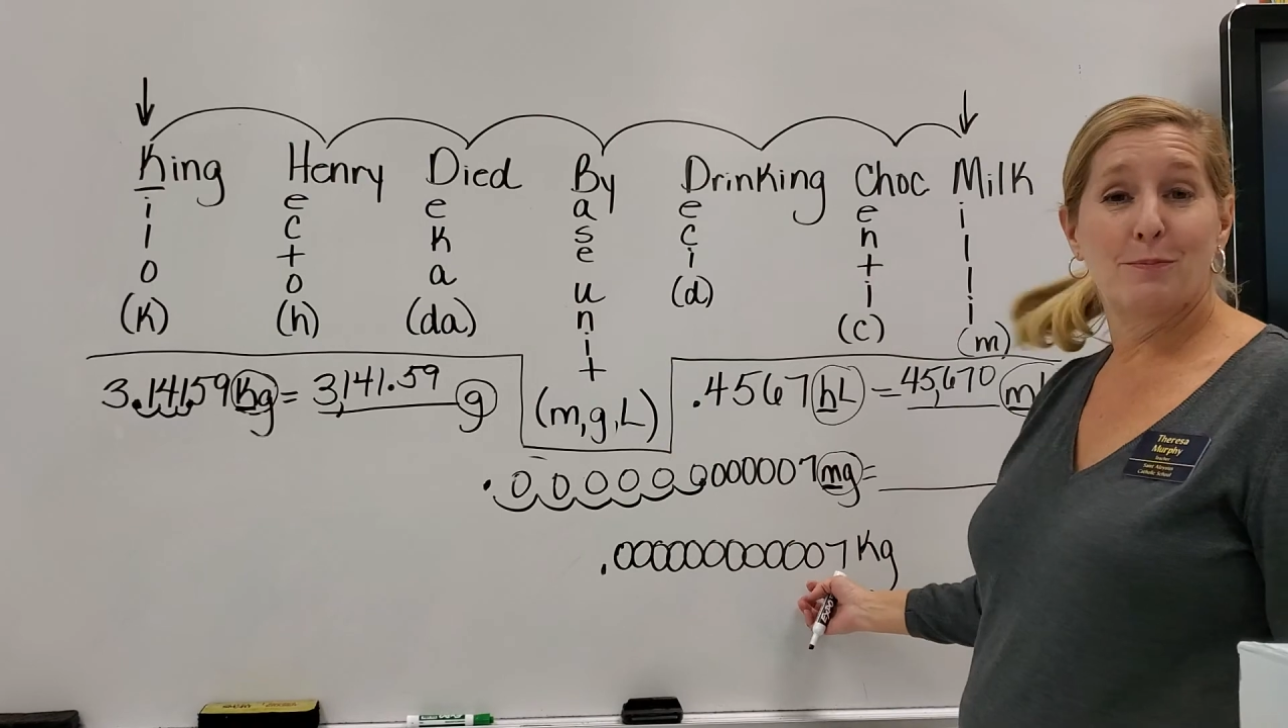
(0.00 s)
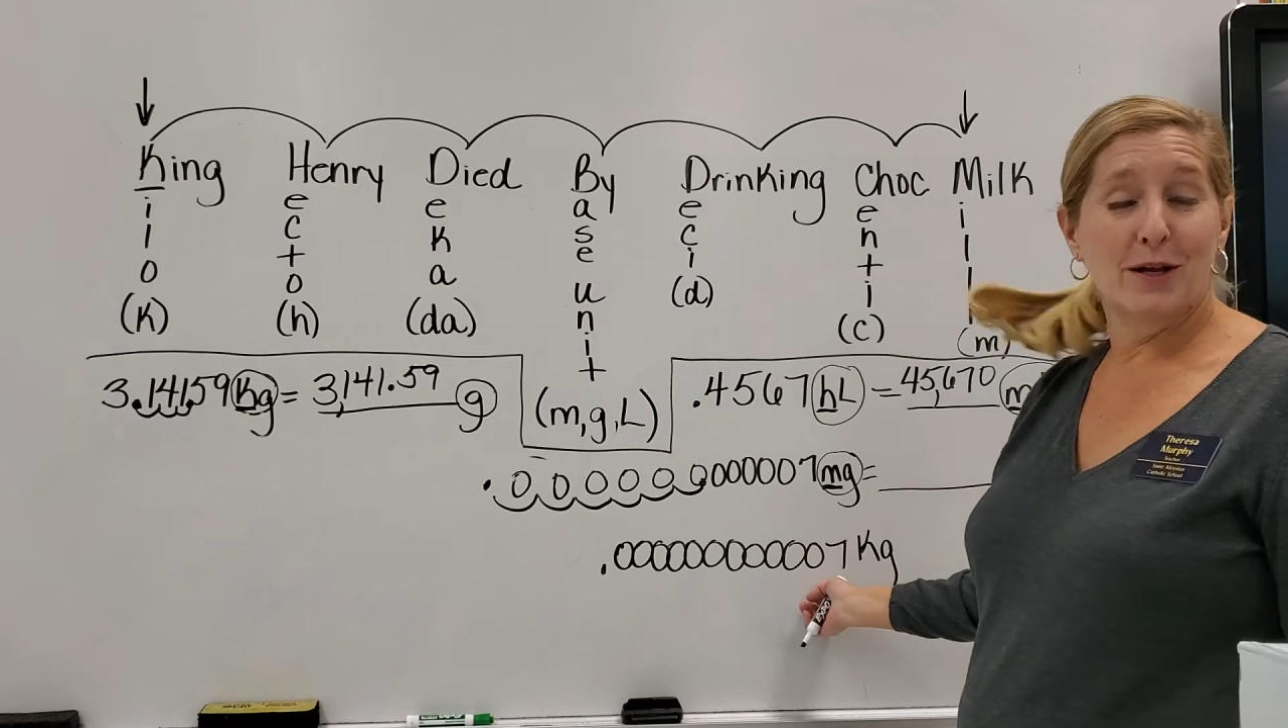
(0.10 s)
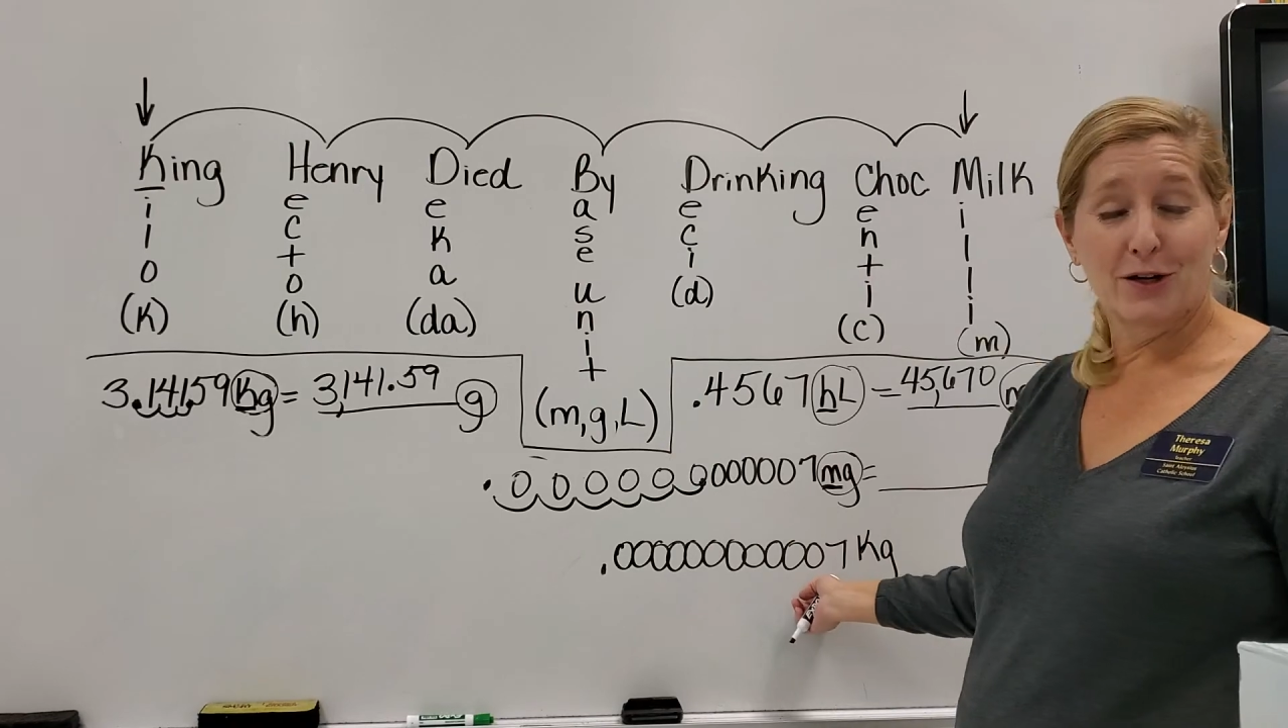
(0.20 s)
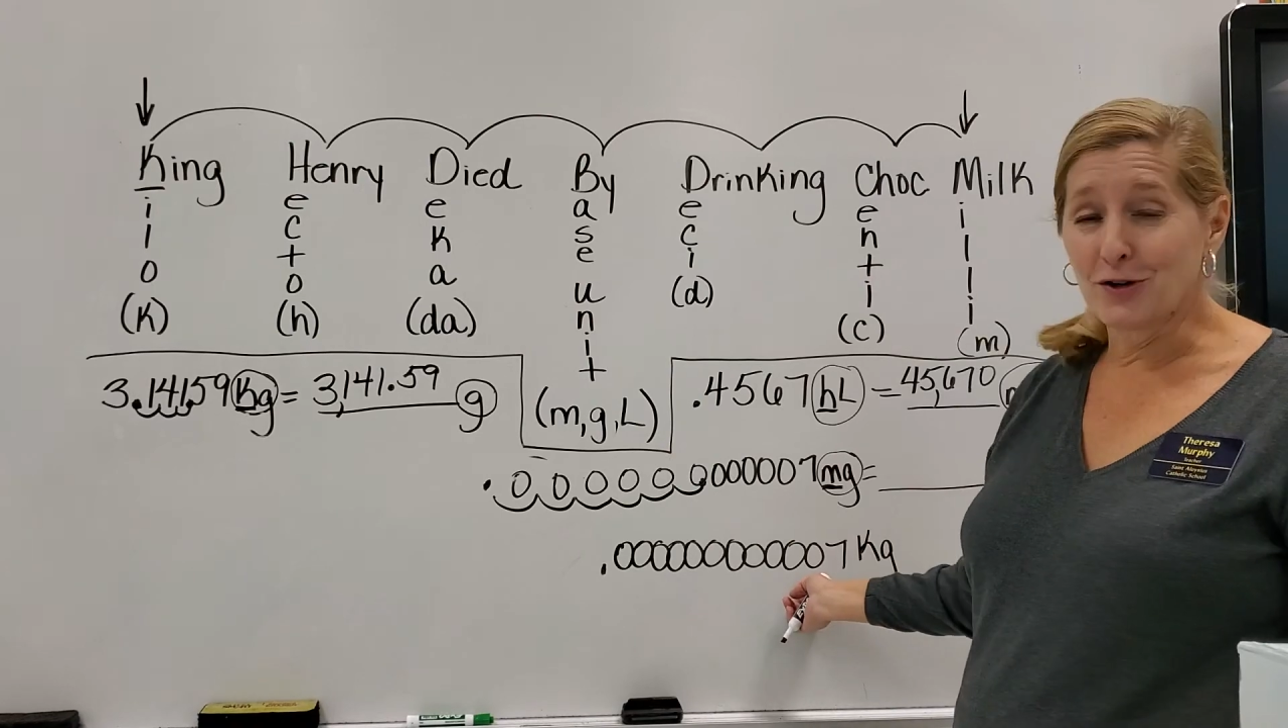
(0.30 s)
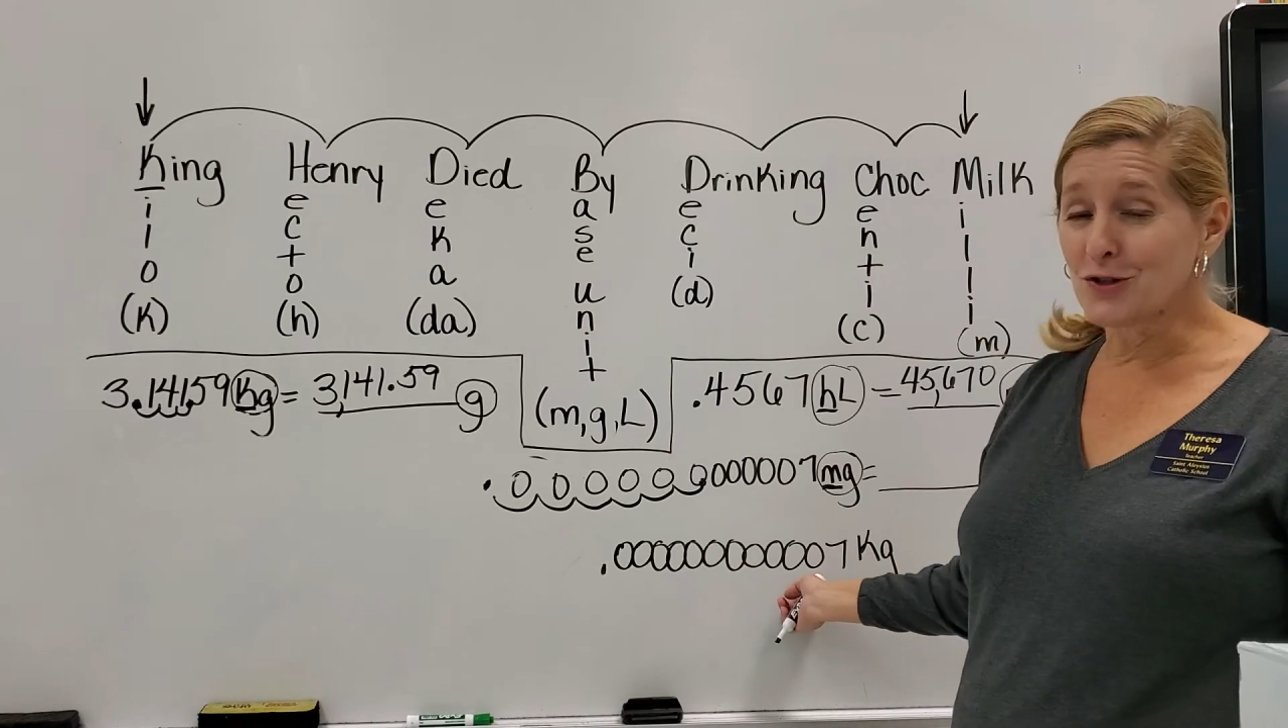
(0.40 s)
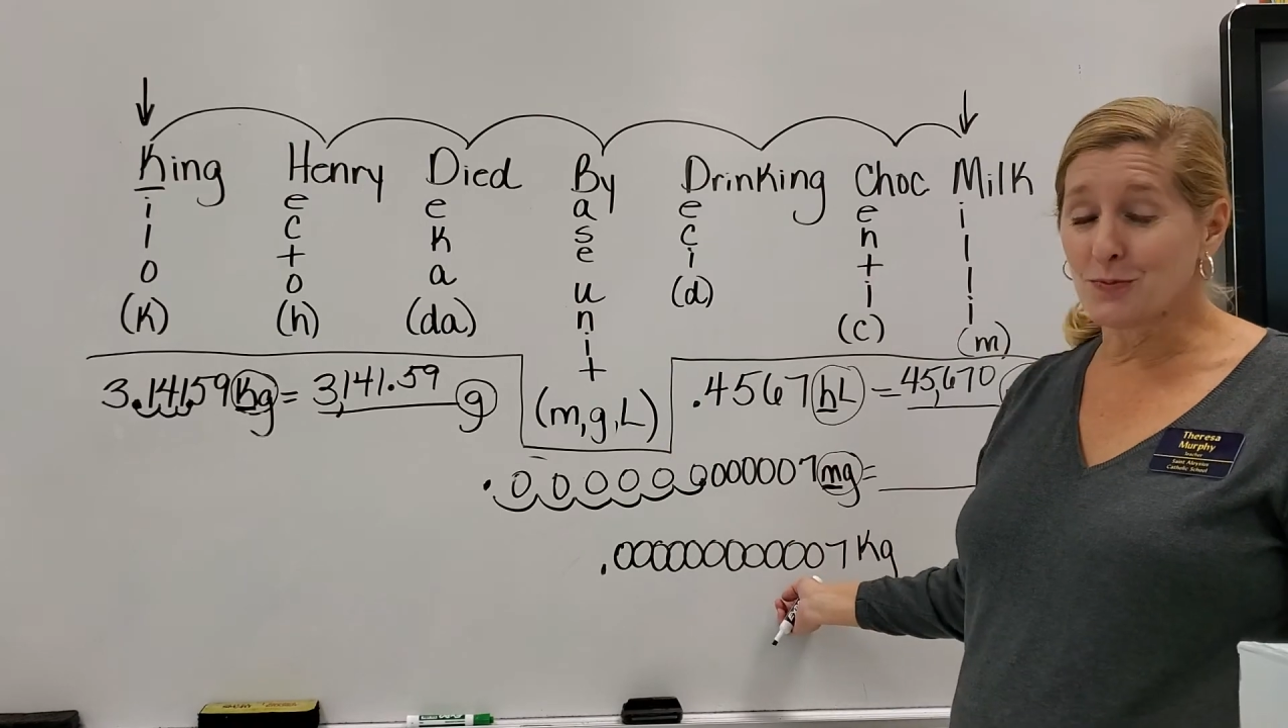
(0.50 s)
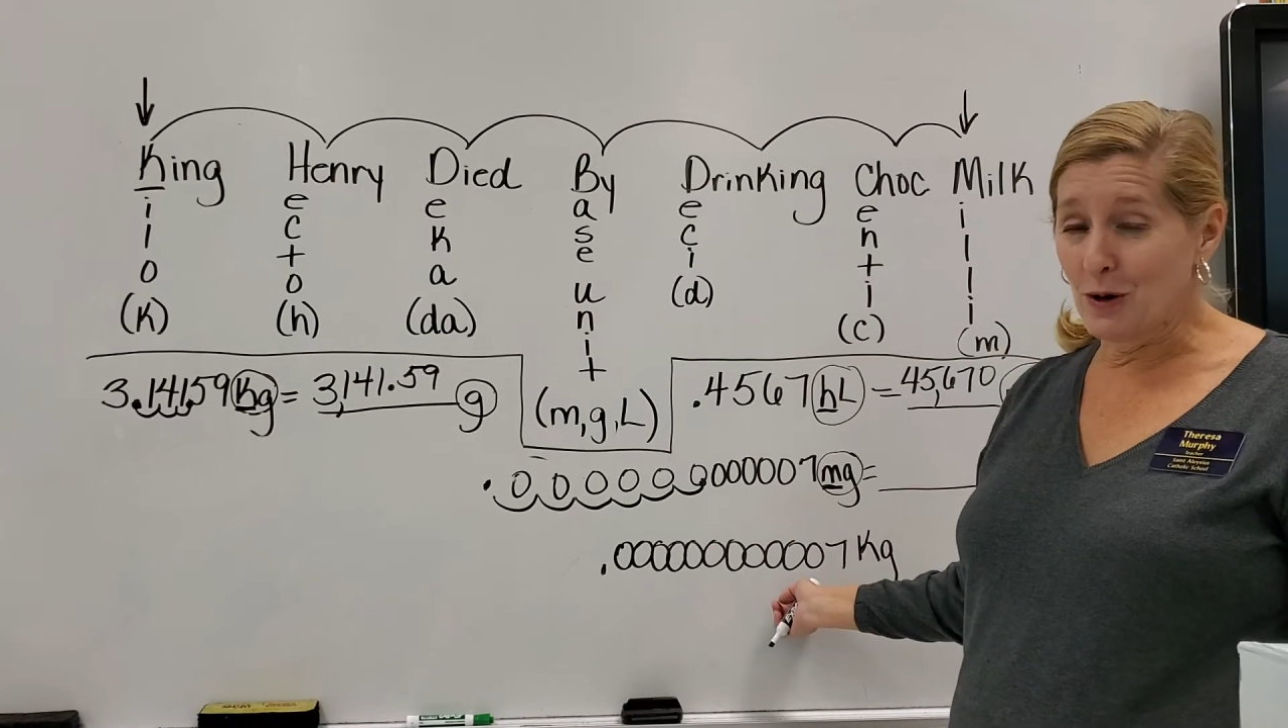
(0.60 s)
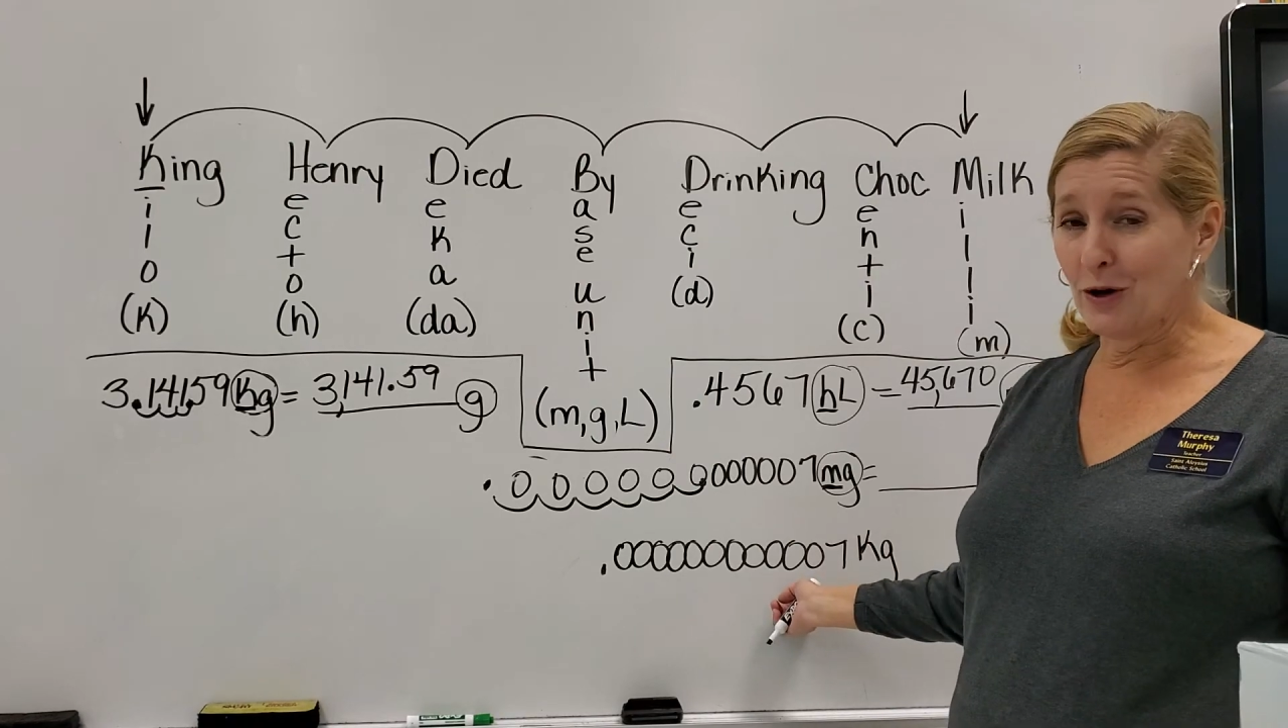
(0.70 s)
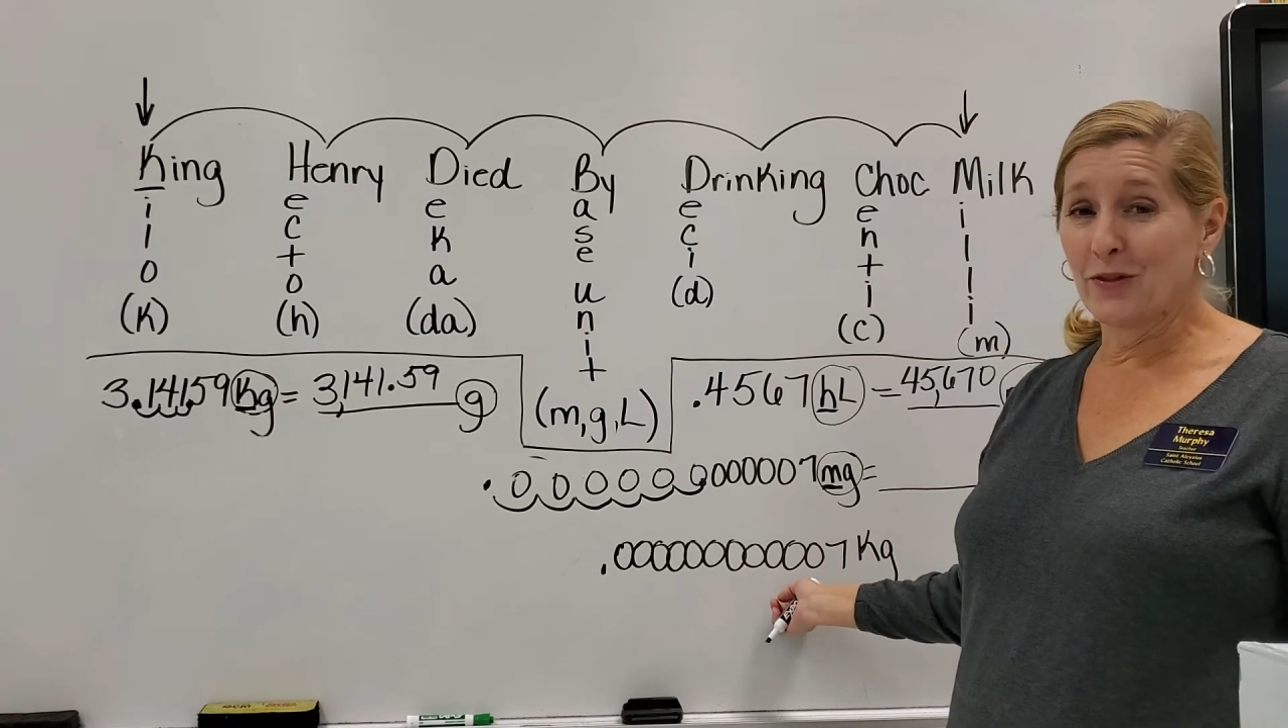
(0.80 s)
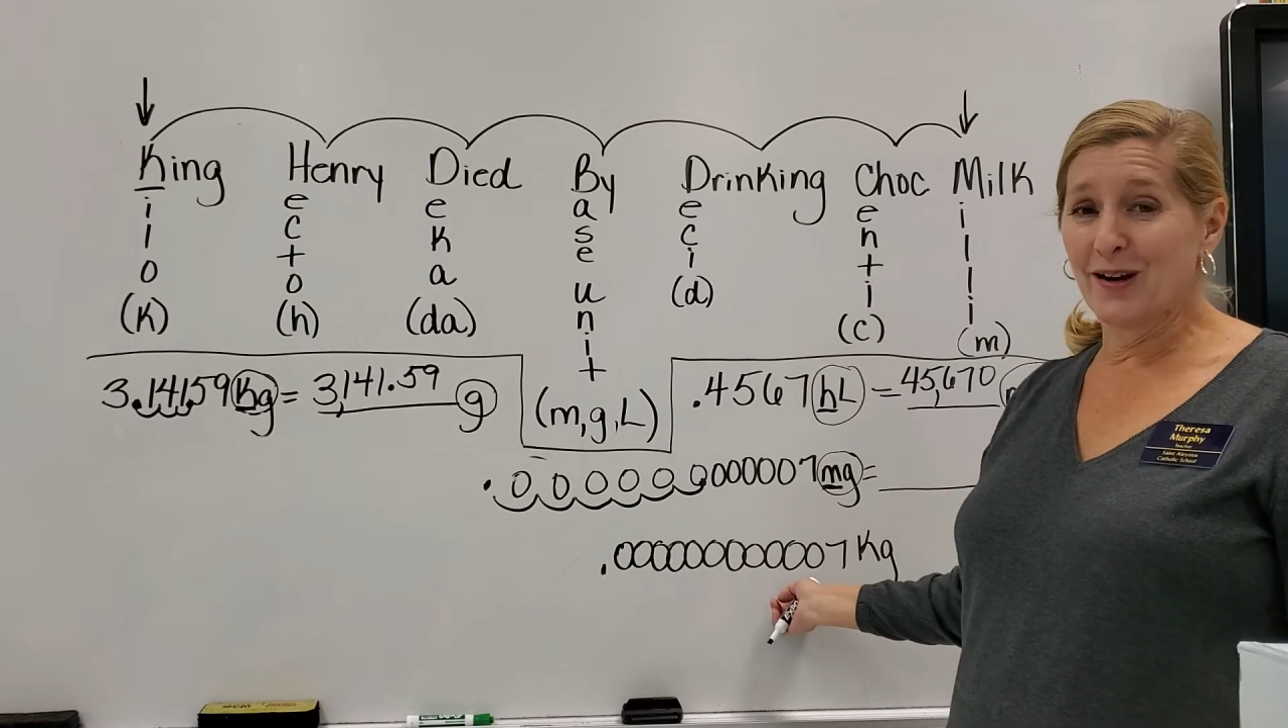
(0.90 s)
big or
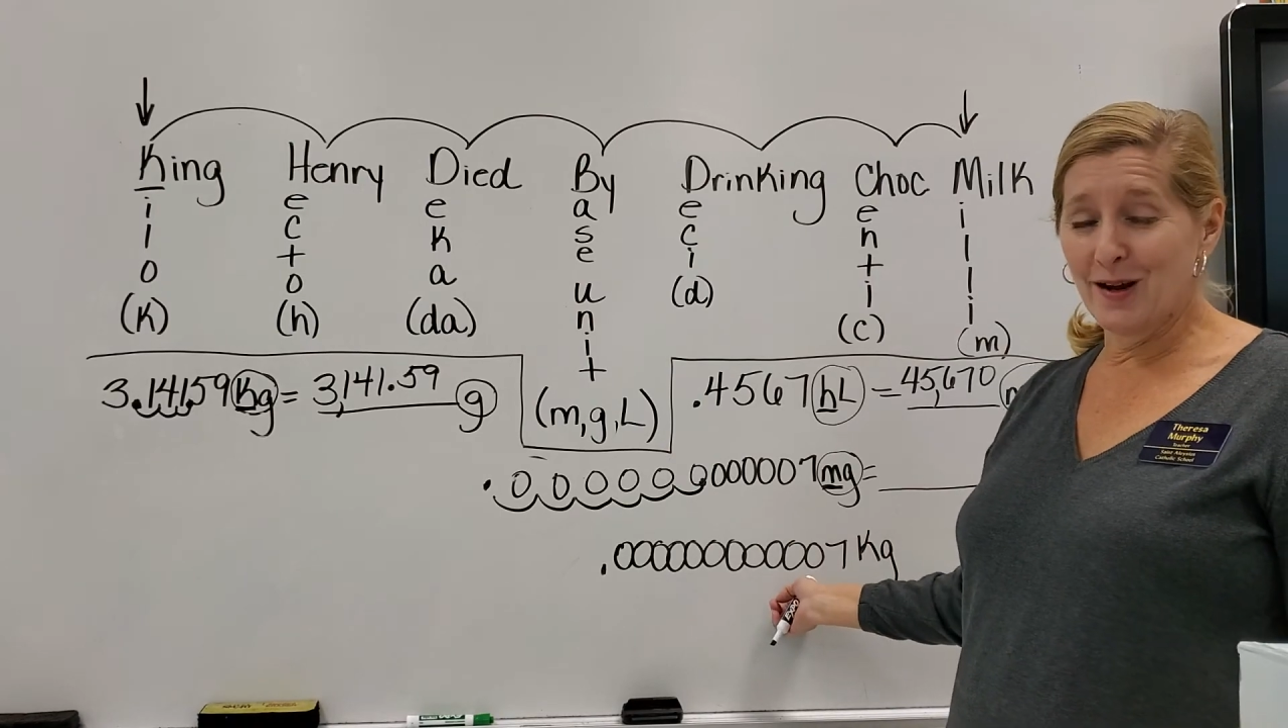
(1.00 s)
small the